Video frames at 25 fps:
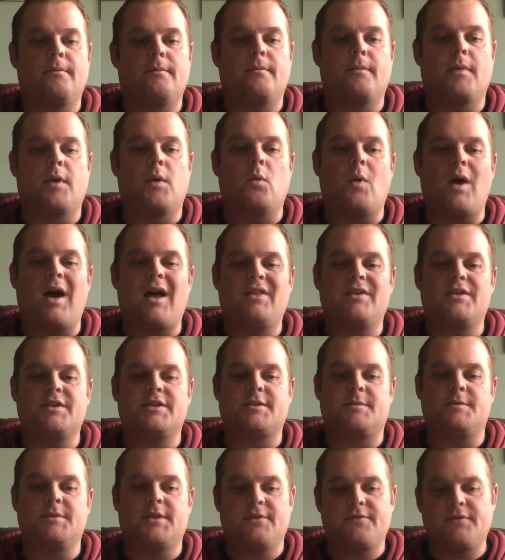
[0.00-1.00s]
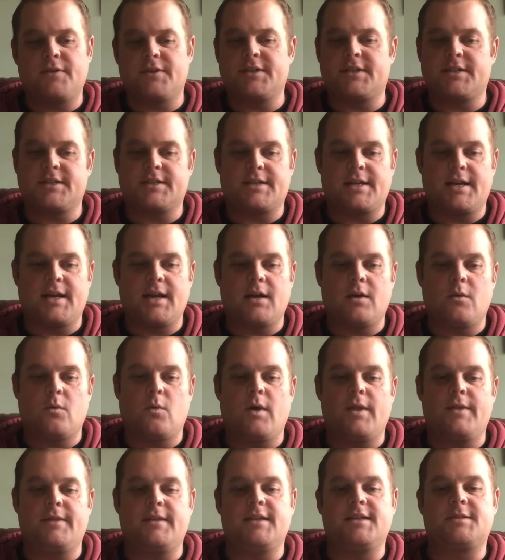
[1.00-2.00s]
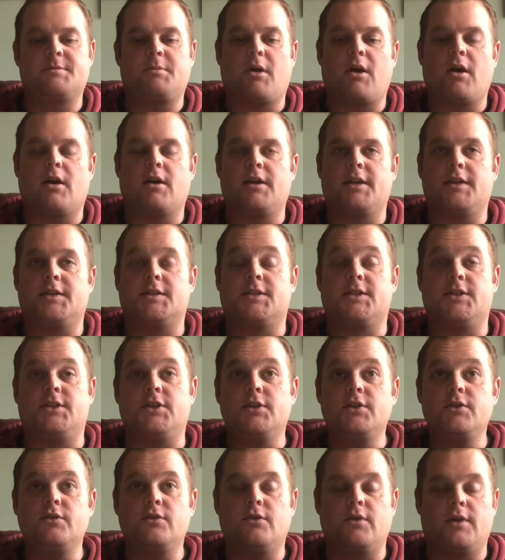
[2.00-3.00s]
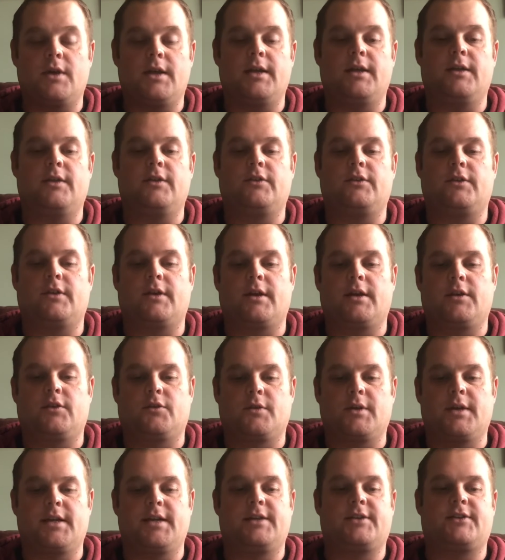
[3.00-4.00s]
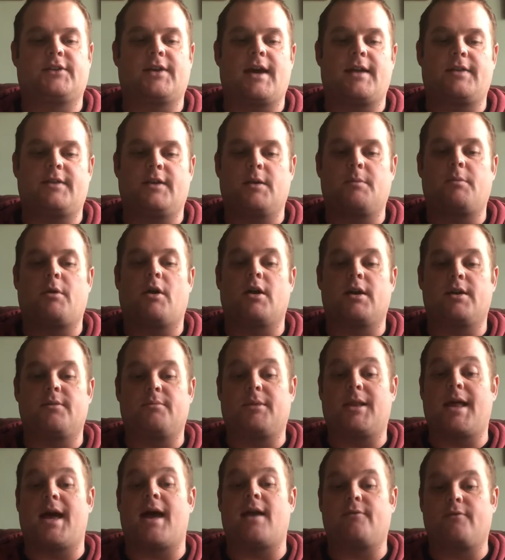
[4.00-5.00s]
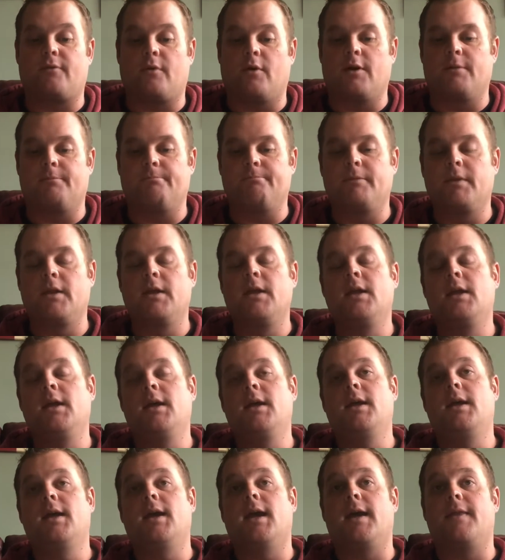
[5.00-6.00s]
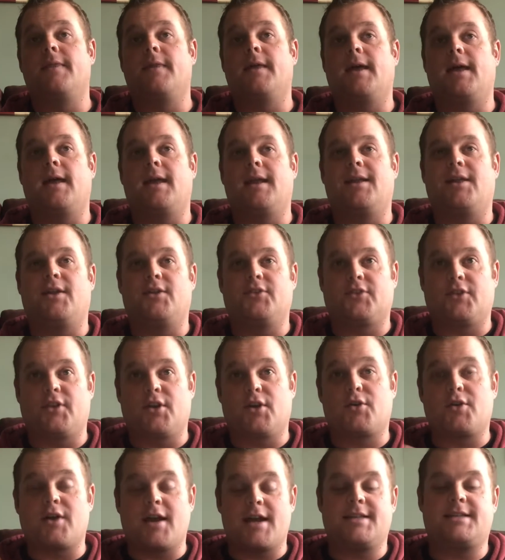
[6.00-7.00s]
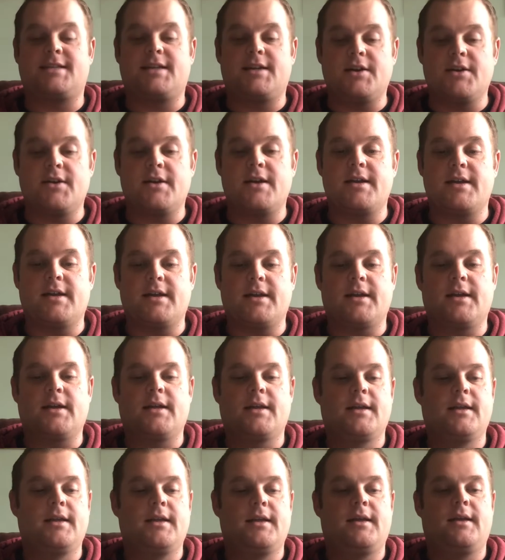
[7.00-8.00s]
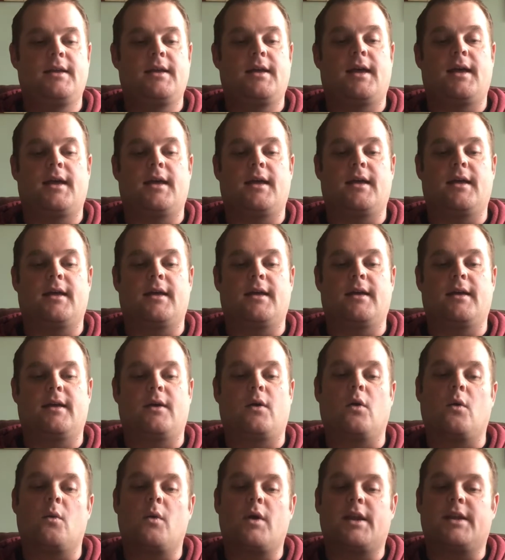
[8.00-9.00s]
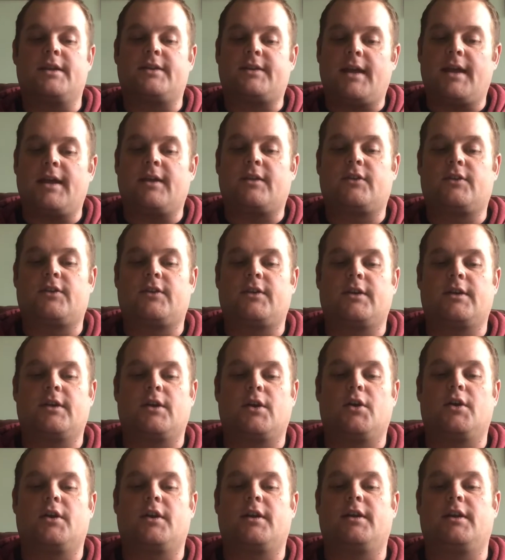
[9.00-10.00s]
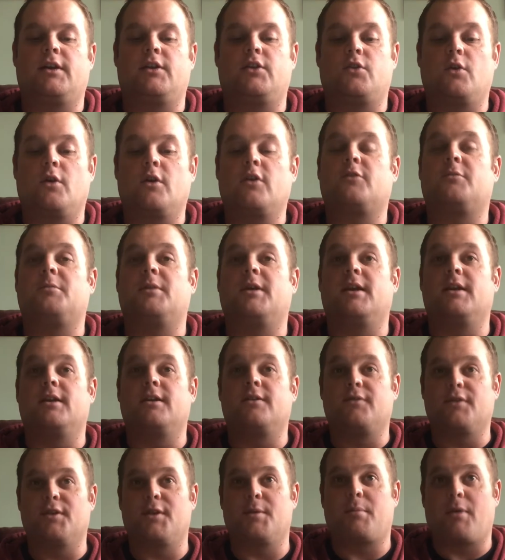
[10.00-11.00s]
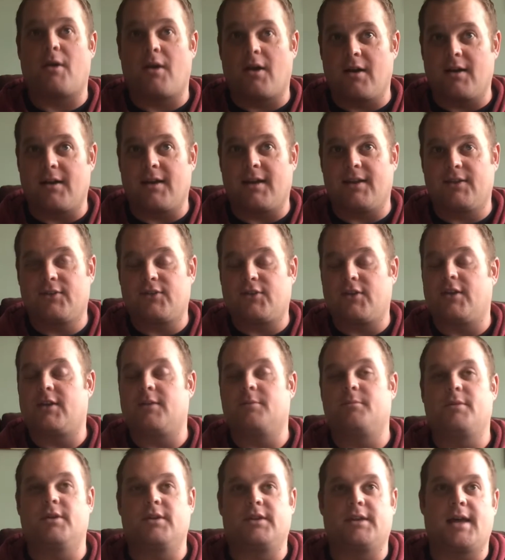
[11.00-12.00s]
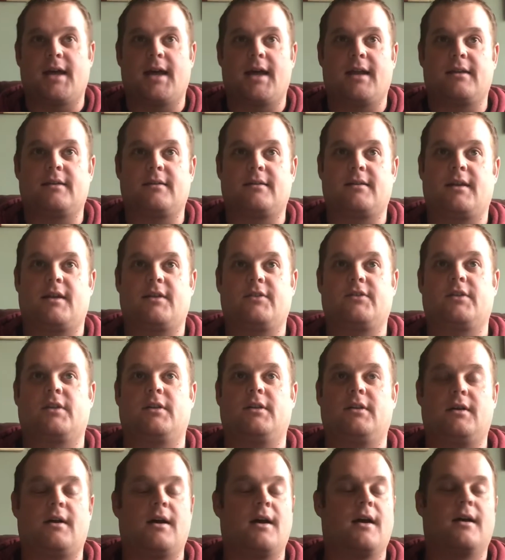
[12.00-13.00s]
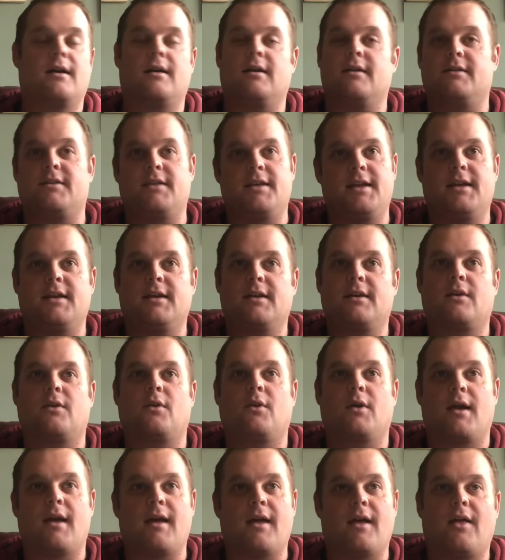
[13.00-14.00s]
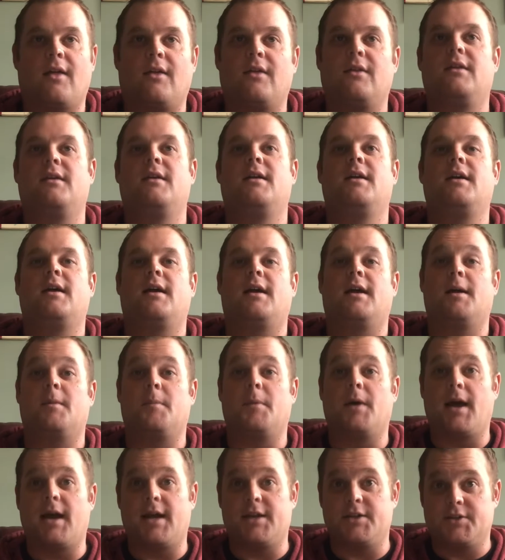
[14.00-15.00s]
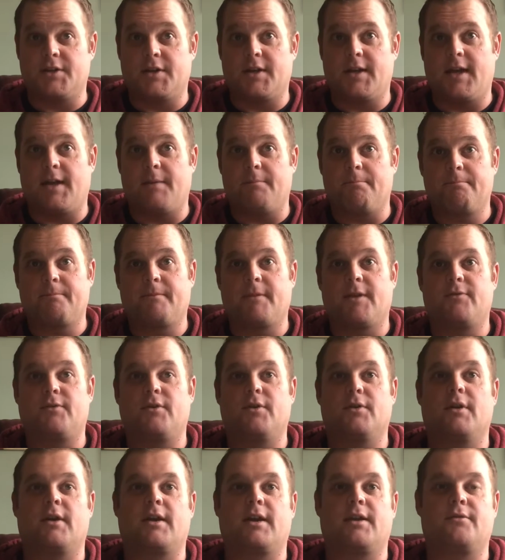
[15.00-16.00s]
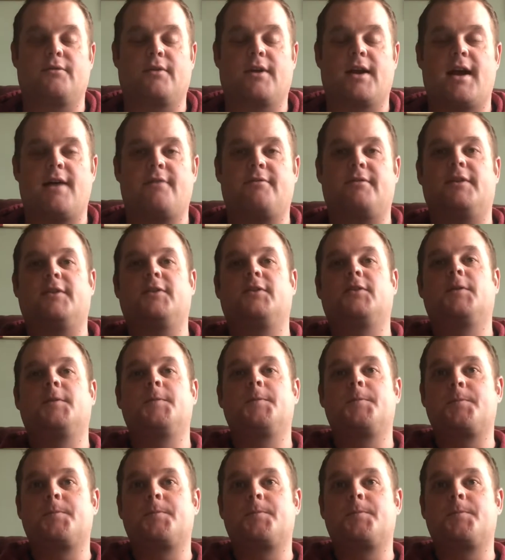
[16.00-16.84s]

And while there's some differences there, what these parties do is really decide their party platform, and then also the criteria or what it takes to earn an endorsement for the party. So you can put that nice little R or D or L behind your name if you're running for office.